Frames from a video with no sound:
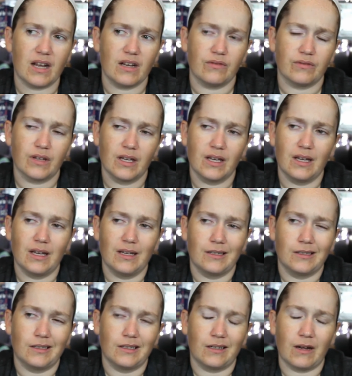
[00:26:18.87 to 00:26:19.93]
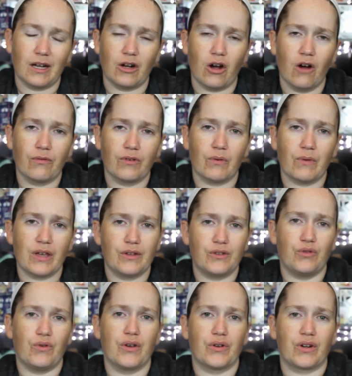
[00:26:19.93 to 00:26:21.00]
I'm kind of over it,
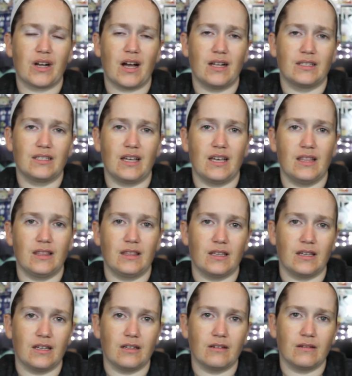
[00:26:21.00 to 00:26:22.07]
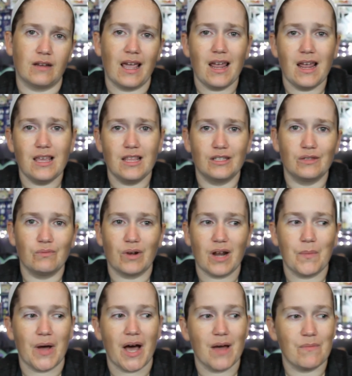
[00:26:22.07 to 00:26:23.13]
rather do other content than, hey, this
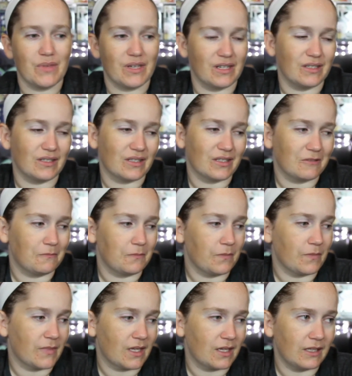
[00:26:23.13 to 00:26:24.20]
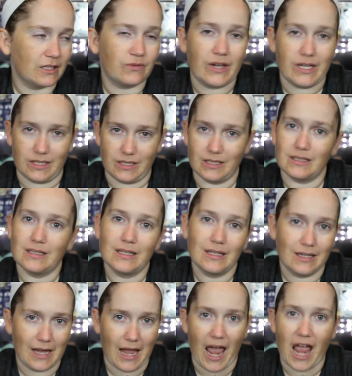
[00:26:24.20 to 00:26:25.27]
is what I bought, because, let's face it,
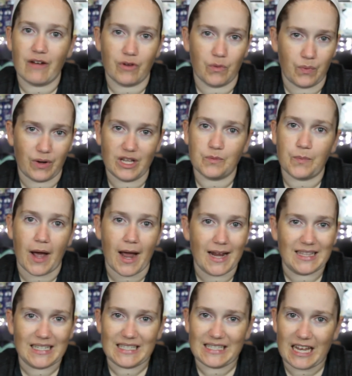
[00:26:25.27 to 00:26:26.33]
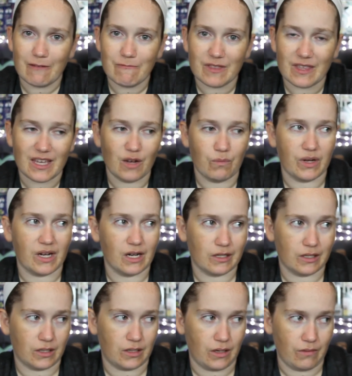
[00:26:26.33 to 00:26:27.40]
everybody's buying the same thing
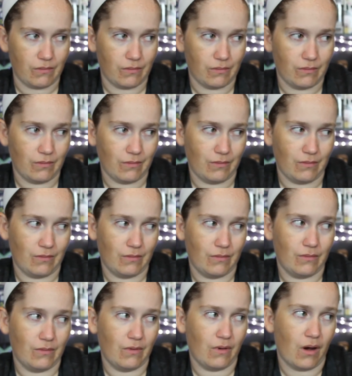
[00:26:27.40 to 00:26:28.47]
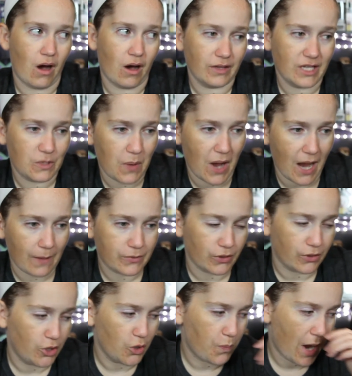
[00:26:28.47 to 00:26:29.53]
because it's new. All these
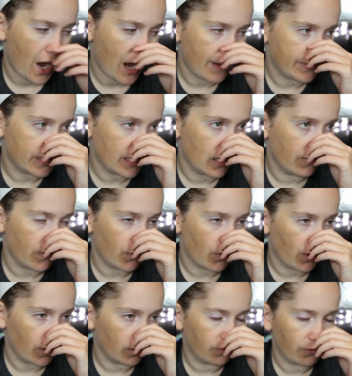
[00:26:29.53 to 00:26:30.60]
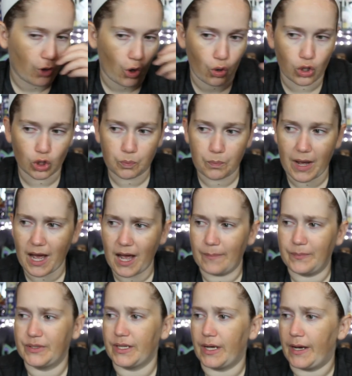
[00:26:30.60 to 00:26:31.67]
pops are new pops, none of them are old
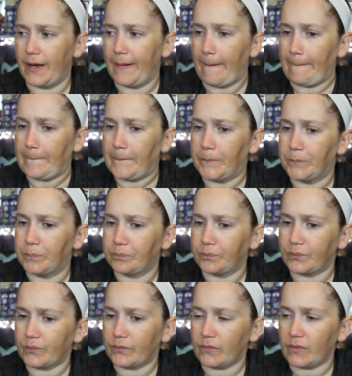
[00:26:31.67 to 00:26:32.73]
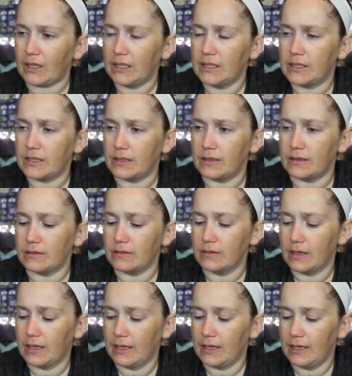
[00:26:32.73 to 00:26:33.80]
pops,
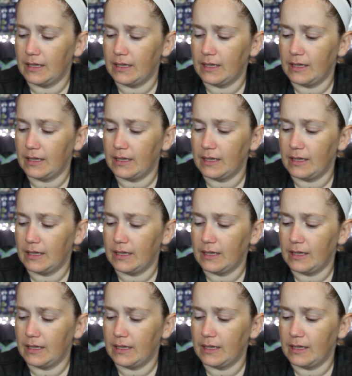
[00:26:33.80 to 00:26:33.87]
so,